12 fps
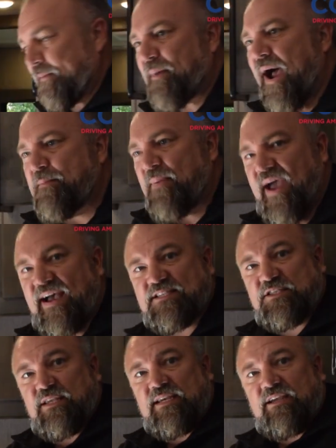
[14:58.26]
they bypass
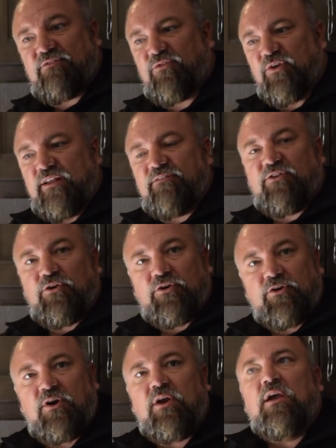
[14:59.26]
the need for an
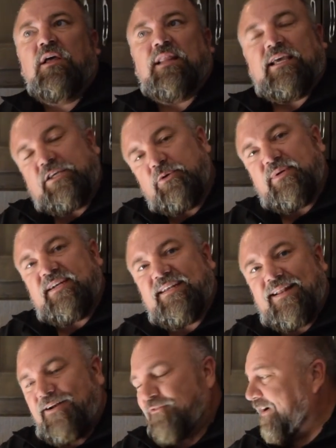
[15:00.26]
inverter like you would
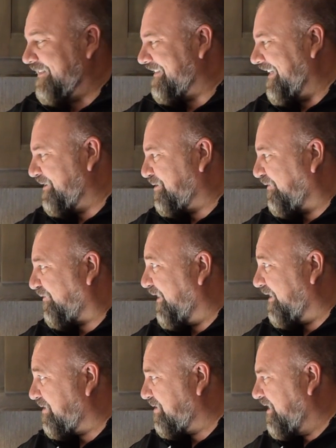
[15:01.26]
need on a residential
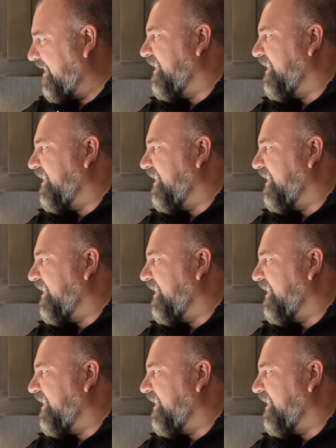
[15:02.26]
fridge.